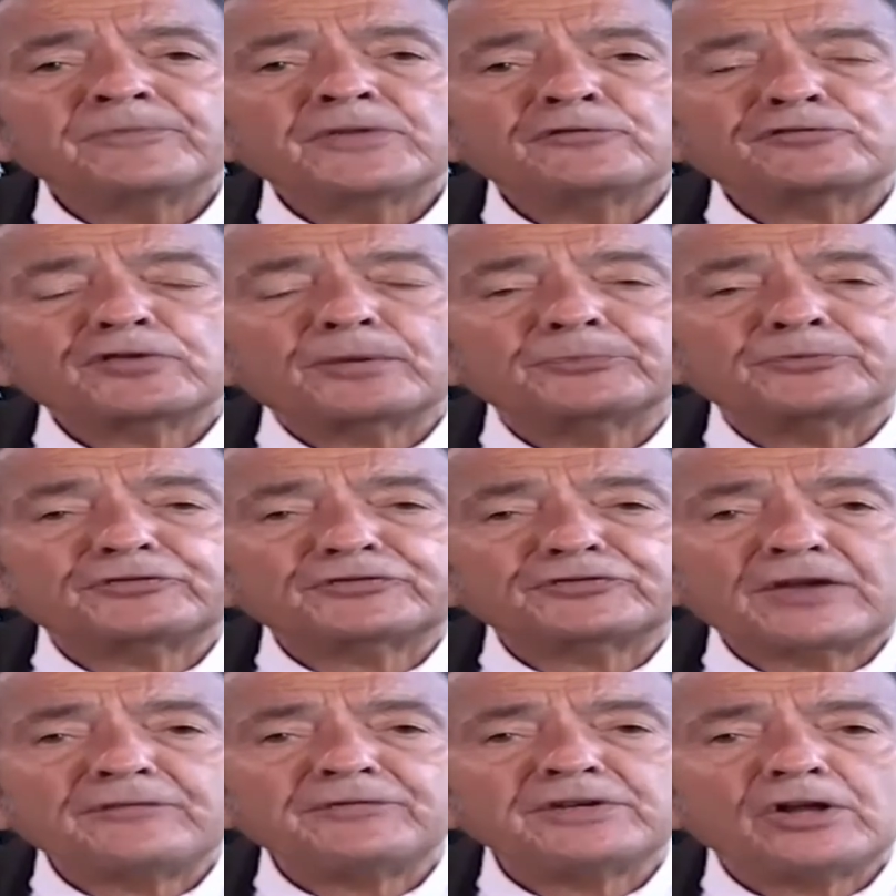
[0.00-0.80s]
from
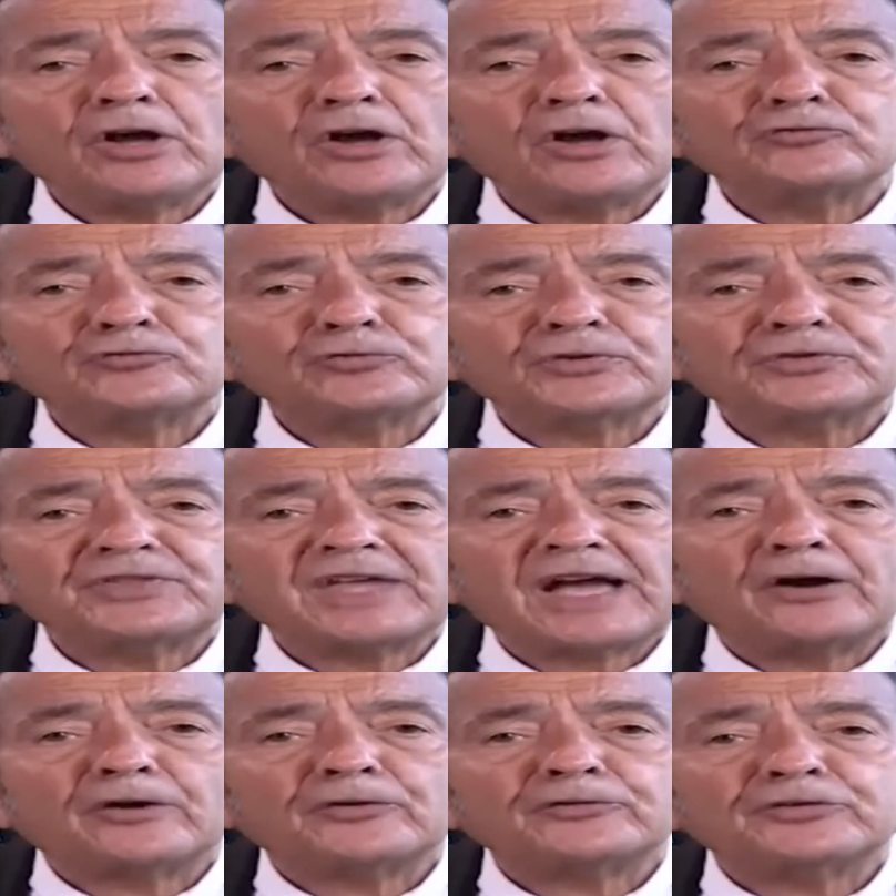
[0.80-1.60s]

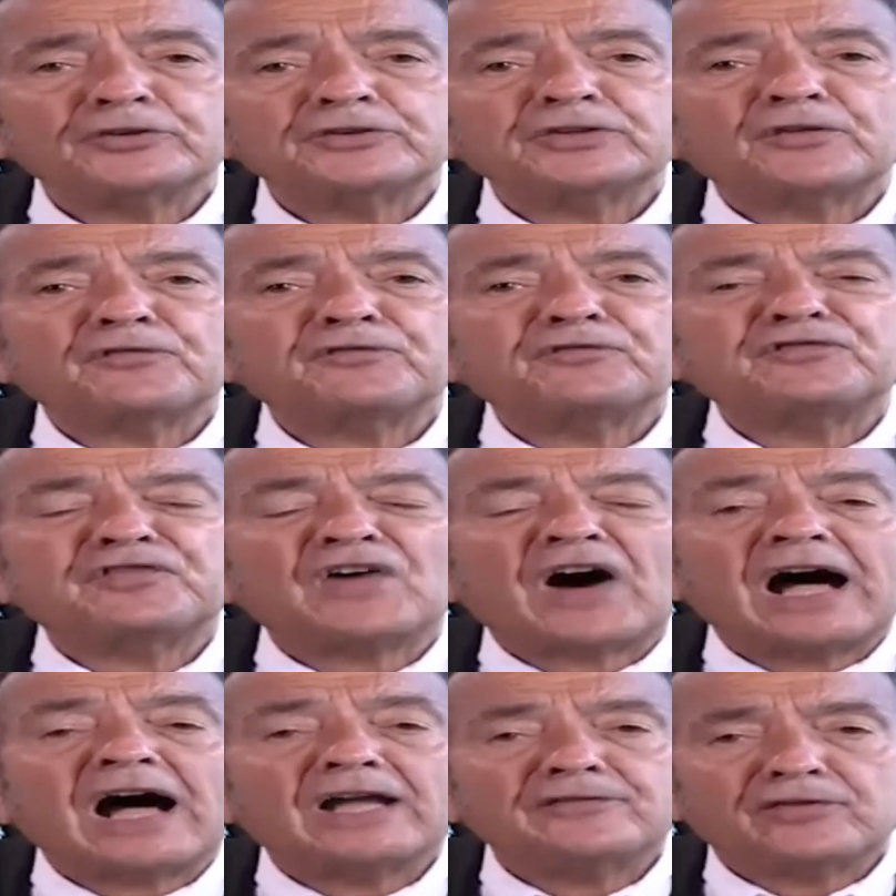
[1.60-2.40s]
700,000 to
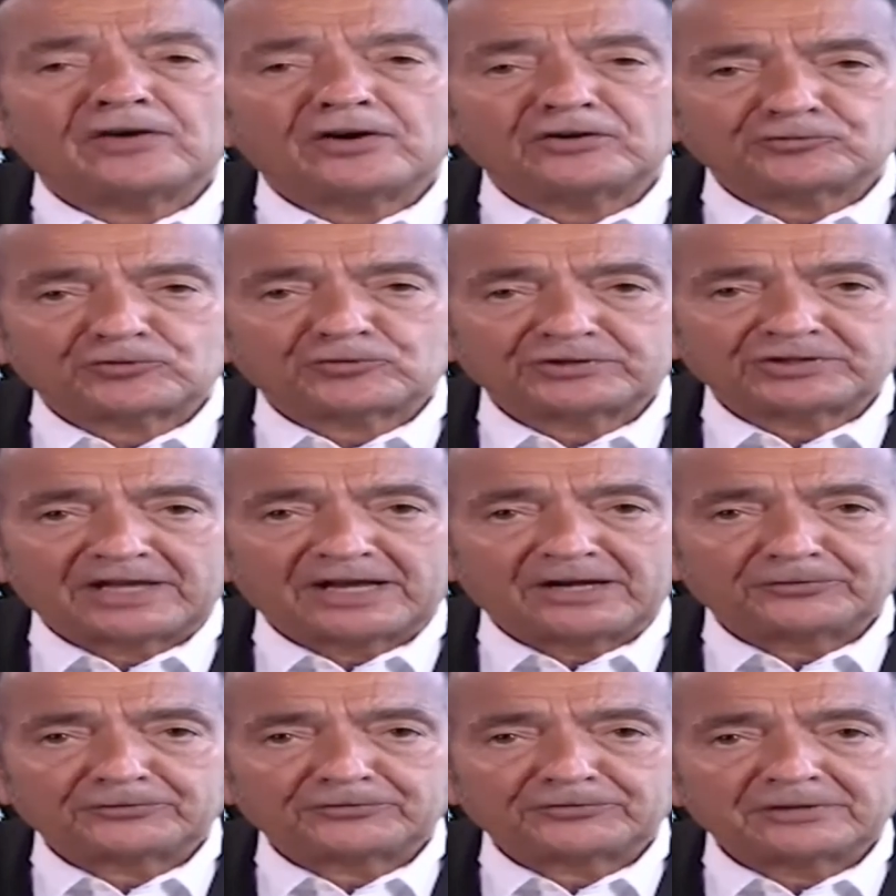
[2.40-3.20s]

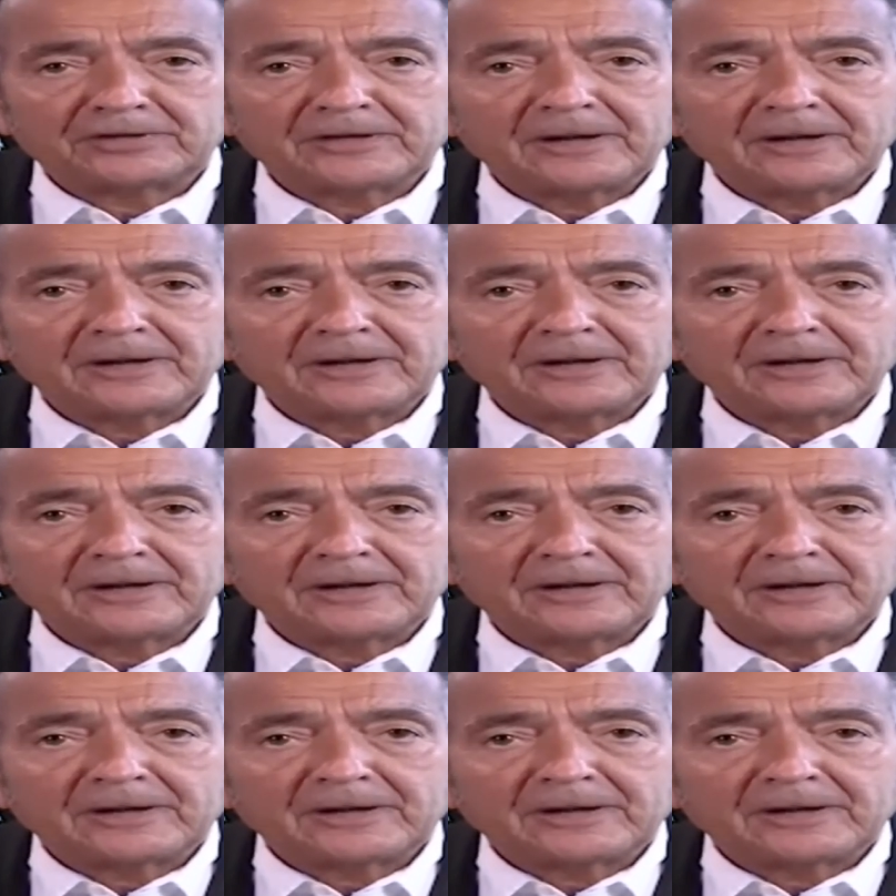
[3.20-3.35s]
500,000.